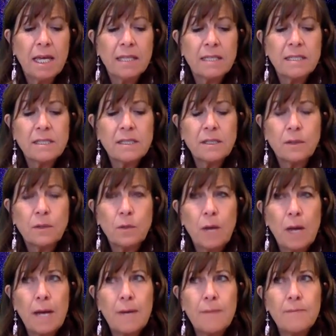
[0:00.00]
So
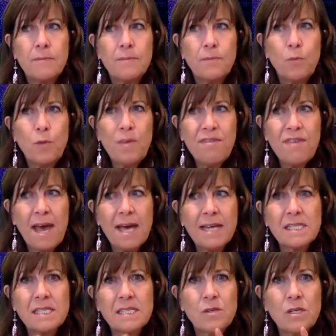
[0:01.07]
with
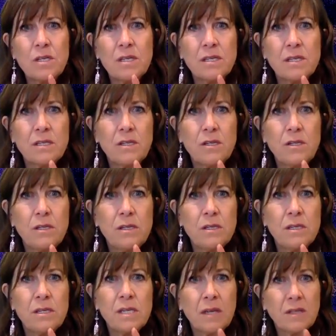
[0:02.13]
that,
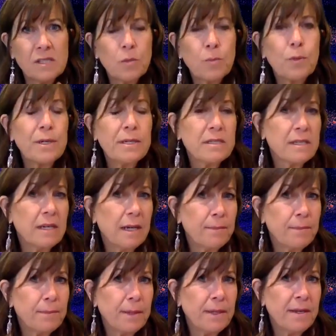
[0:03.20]
it also brings
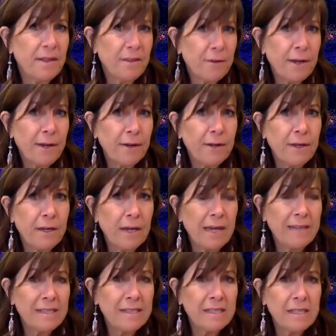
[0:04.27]
up another area
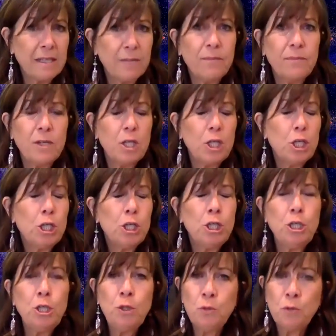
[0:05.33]
I see a
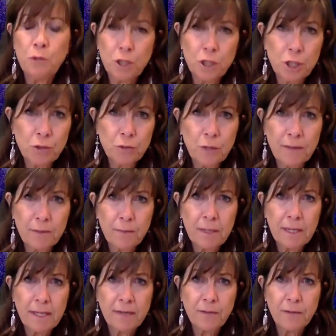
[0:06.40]
huge issue on the
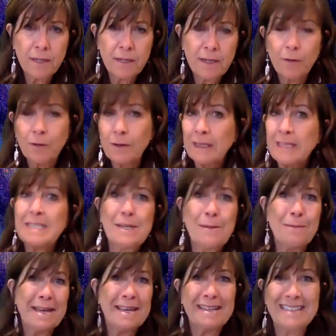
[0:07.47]
planet right now, or at least
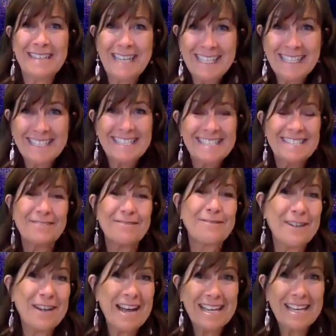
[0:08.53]
in my clients and
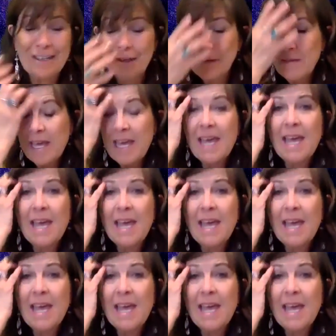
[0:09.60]
where I go,